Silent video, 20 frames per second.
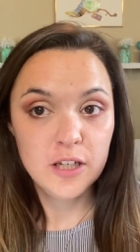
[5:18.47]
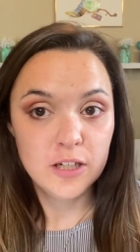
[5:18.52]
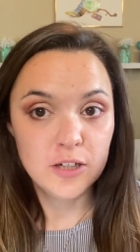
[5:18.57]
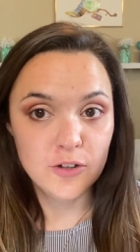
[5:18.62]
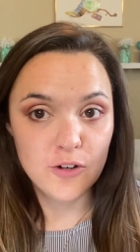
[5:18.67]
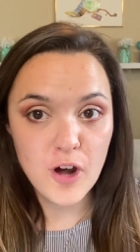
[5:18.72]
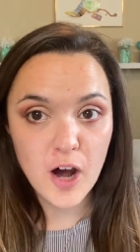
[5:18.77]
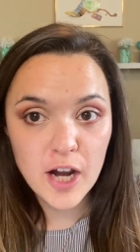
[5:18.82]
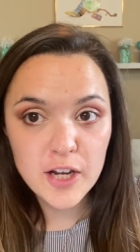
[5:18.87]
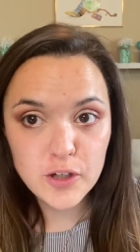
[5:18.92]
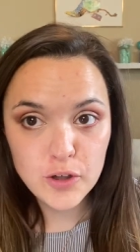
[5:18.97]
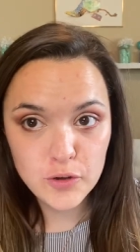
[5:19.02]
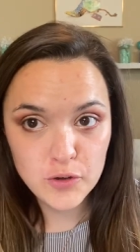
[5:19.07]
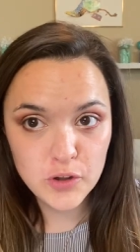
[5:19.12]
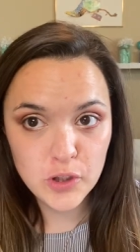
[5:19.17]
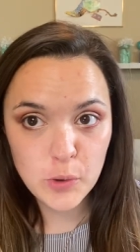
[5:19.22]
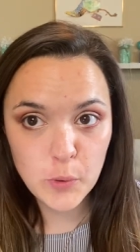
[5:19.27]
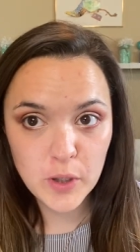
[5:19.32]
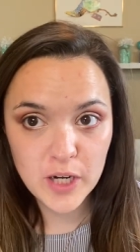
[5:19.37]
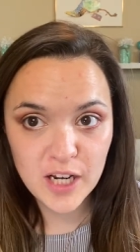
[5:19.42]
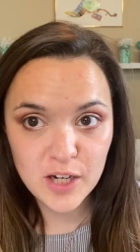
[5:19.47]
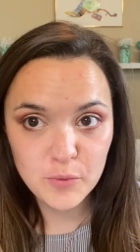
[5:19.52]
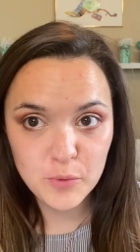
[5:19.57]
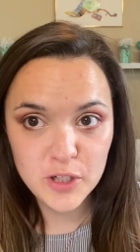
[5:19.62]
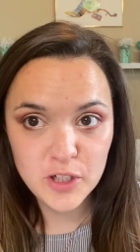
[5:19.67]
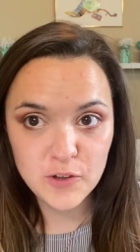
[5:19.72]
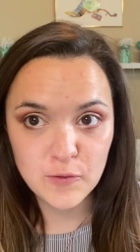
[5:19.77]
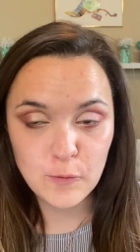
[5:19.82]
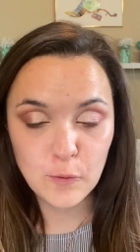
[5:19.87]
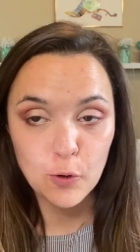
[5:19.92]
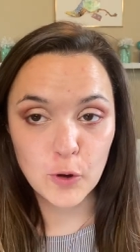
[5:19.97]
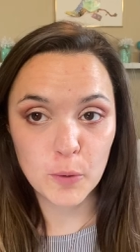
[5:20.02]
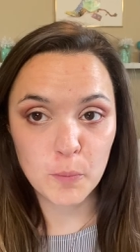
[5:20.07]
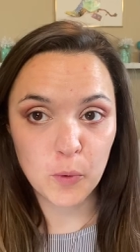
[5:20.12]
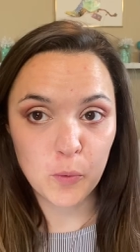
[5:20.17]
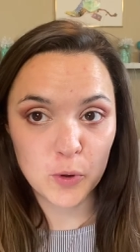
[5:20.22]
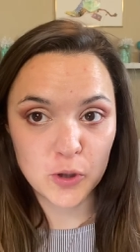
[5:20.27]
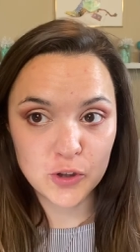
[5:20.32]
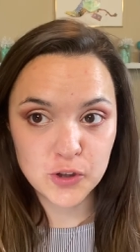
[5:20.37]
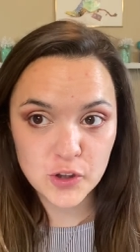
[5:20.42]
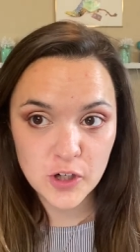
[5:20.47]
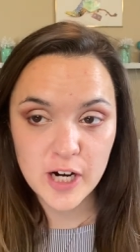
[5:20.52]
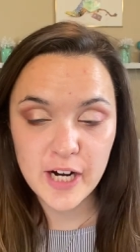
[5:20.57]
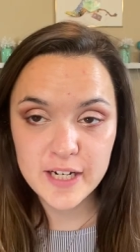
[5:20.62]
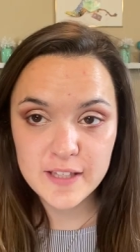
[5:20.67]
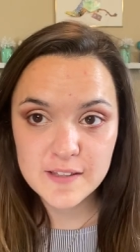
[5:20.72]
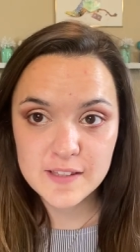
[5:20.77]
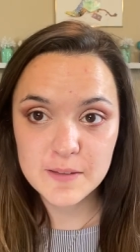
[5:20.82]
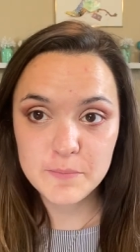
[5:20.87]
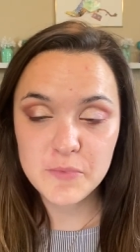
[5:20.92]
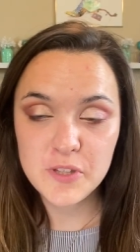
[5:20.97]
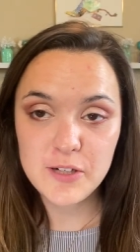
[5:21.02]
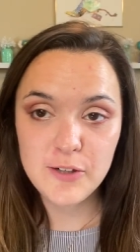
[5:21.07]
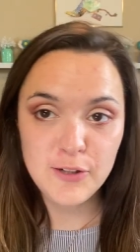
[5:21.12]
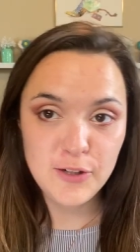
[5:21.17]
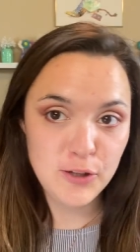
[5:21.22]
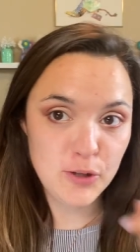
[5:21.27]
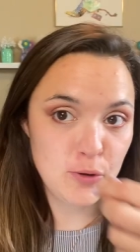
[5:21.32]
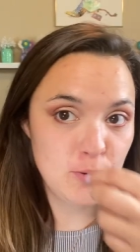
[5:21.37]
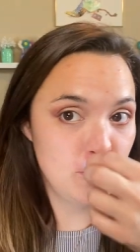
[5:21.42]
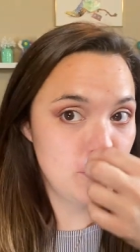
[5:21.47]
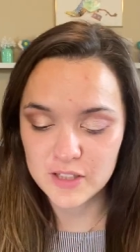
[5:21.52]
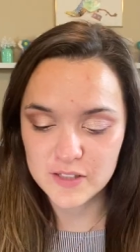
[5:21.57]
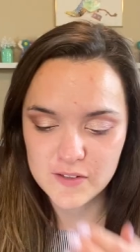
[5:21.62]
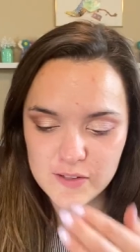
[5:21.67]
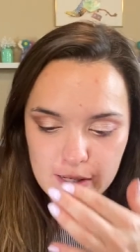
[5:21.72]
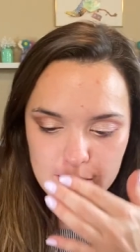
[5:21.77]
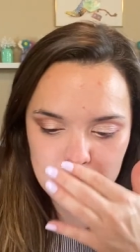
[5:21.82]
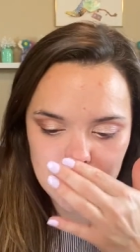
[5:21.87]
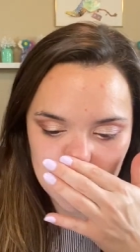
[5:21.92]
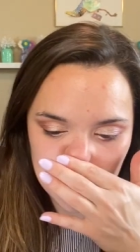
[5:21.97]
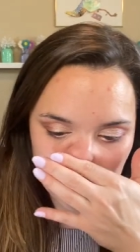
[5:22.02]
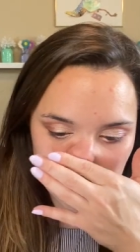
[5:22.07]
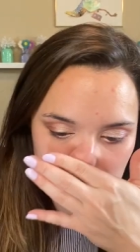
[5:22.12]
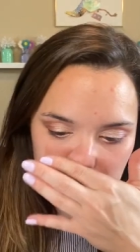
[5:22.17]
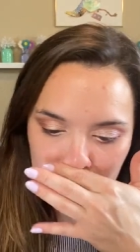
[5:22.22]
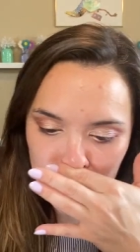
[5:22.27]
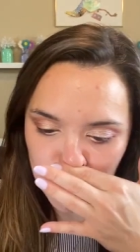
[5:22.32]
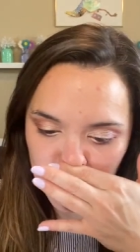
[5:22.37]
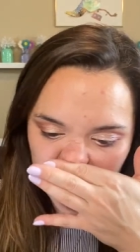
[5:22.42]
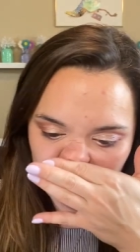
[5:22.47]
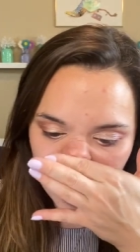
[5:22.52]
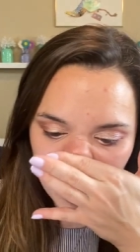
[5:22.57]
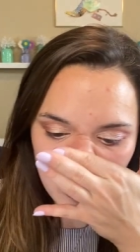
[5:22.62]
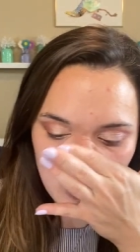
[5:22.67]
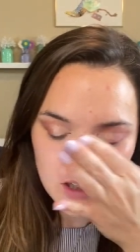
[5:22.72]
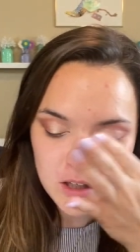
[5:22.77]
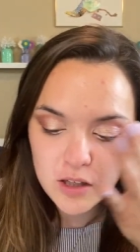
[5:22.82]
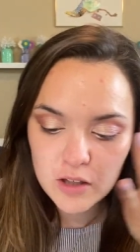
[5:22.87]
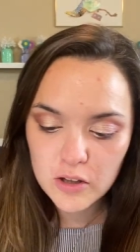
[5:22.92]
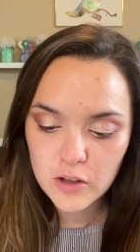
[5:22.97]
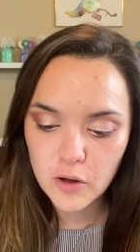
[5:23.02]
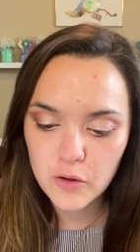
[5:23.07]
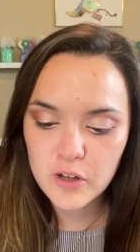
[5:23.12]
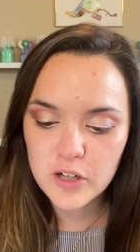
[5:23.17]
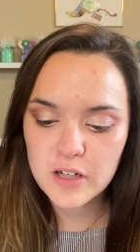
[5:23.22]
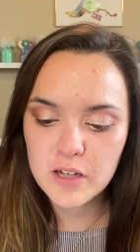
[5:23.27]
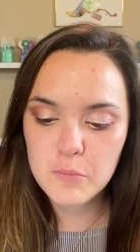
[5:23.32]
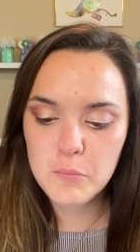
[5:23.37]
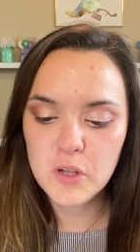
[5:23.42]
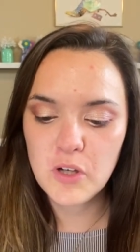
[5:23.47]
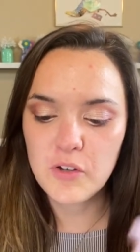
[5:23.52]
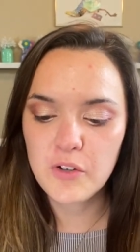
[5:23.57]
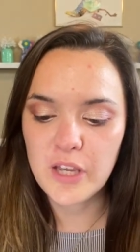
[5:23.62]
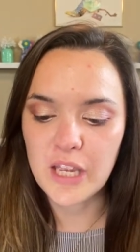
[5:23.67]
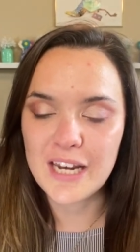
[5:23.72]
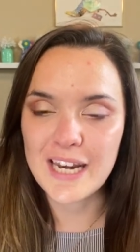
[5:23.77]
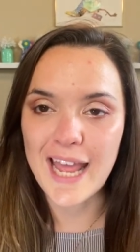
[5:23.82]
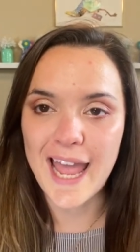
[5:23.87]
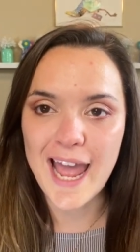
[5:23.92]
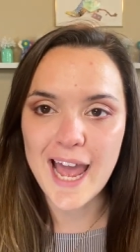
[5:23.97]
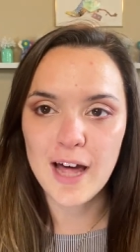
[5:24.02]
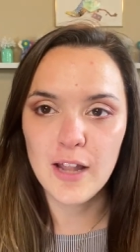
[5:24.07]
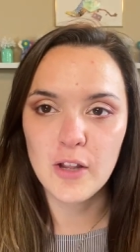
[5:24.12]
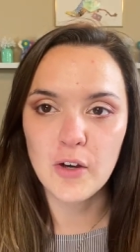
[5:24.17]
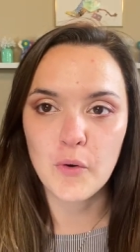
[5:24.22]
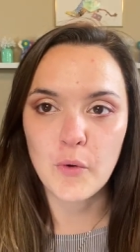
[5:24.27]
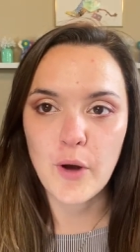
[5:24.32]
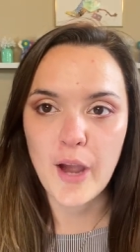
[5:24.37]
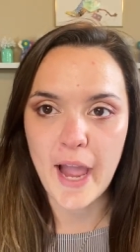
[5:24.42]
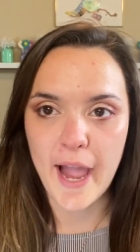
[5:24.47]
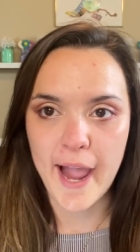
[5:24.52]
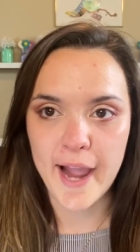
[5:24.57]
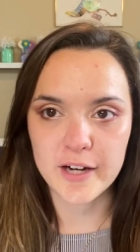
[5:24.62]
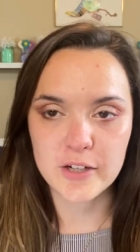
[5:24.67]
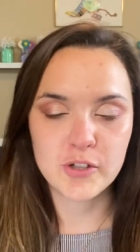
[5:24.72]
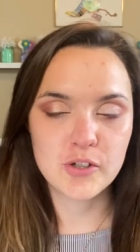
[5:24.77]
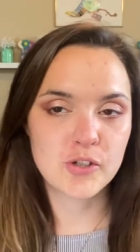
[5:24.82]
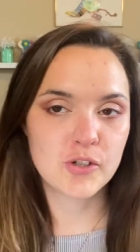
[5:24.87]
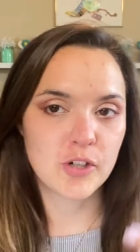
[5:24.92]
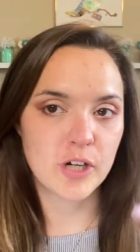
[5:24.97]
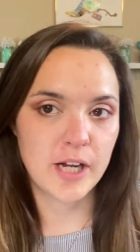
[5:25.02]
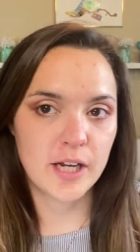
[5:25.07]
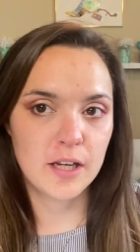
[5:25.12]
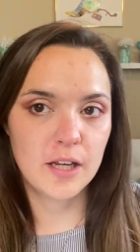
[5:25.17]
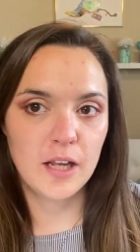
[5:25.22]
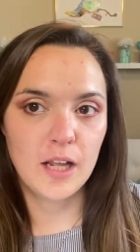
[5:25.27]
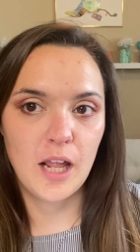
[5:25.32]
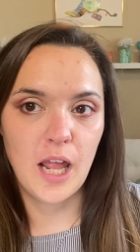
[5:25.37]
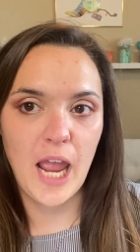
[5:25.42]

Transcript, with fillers: Not usually what I'd reach for, but we're trying something new. It says it's made with coconut milk and aloe extract.